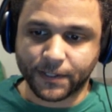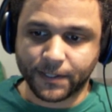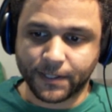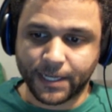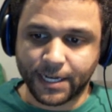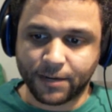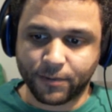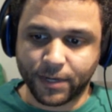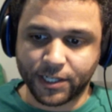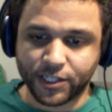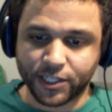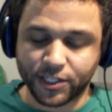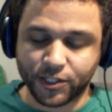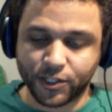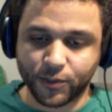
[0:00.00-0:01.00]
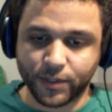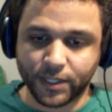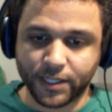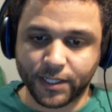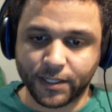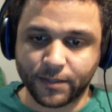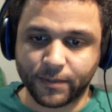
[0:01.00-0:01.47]
Yeah, right. just doing
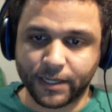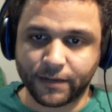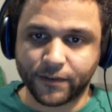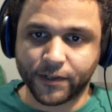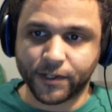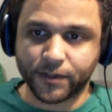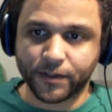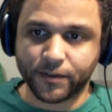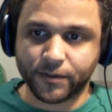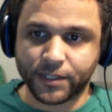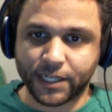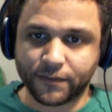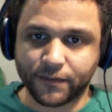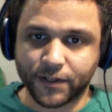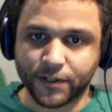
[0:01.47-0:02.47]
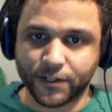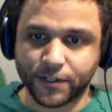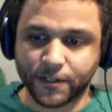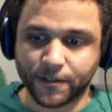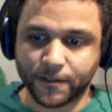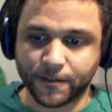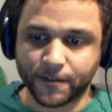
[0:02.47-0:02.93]
good whenever you attack first.